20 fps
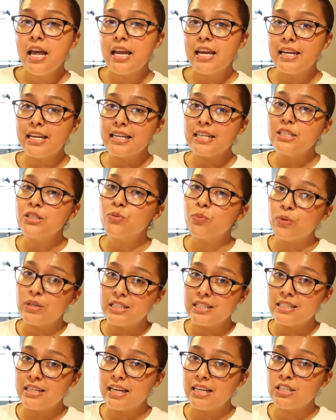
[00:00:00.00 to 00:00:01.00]
It is
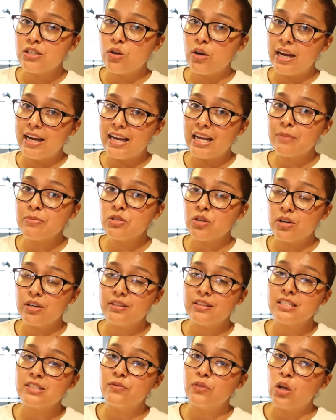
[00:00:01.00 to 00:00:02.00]
Wednesday, so I am
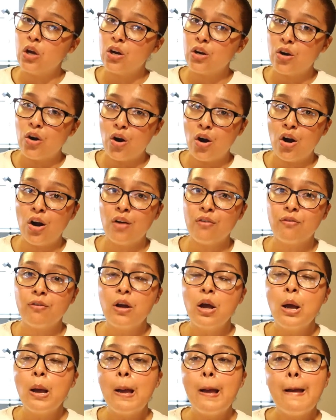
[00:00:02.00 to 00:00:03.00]
starting this vlog
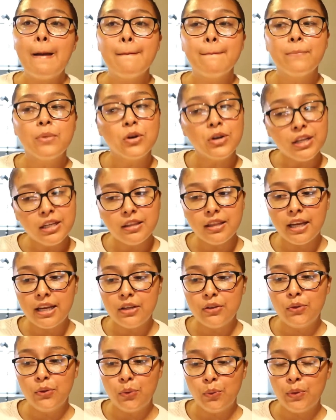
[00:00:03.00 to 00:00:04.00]
off pretty
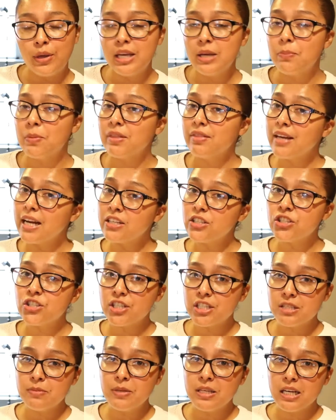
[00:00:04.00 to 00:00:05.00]
late in the week, but that's
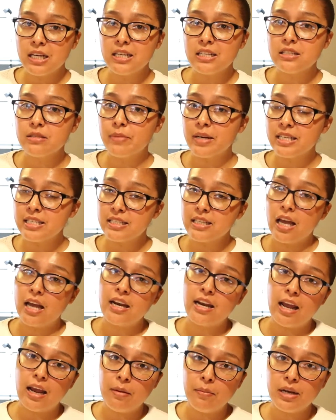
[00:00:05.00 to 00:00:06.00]
just because my
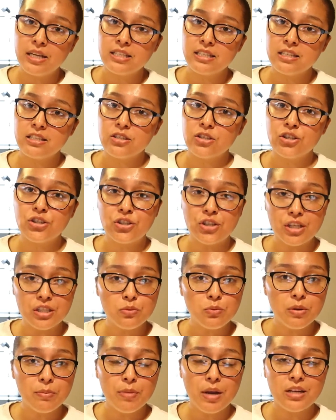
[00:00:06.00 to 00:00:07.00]
son and my sister
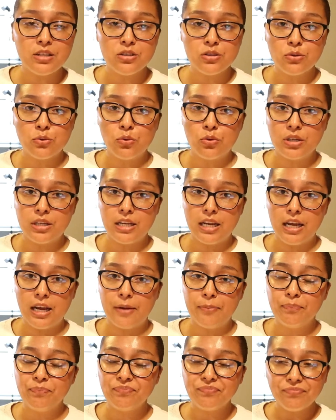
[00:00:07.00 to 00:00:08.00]
just went back to school
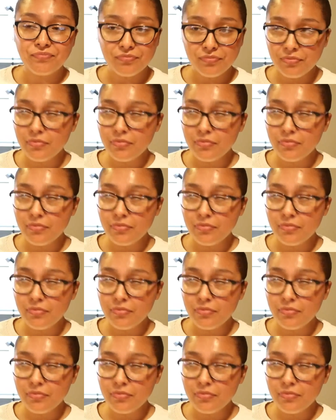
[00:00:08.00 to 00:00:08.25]
today.